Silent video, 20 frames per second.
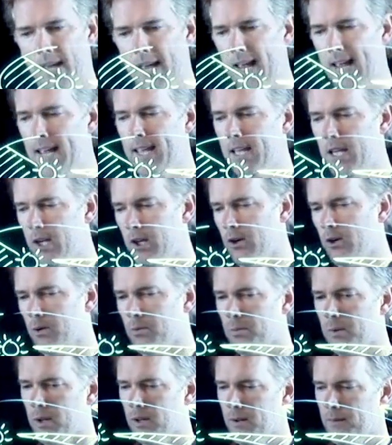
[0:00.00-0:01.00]
to a
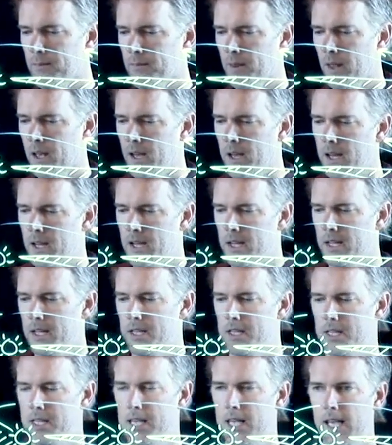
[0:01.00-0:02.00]
cubed.
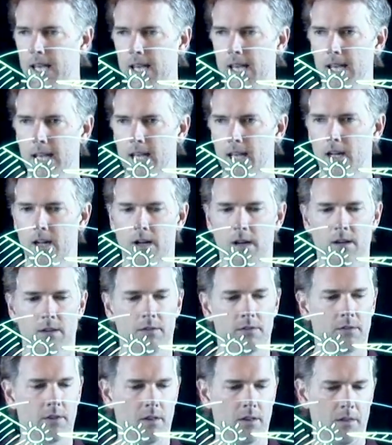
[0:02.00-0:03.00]
t
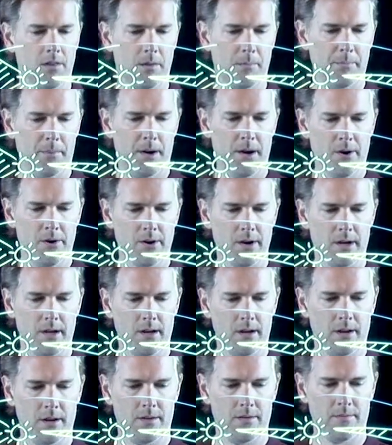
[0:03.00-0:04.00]
is the
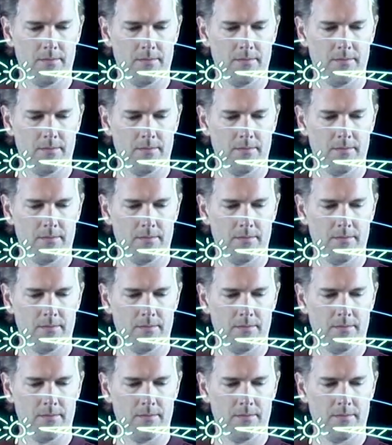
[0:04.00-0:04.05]
period.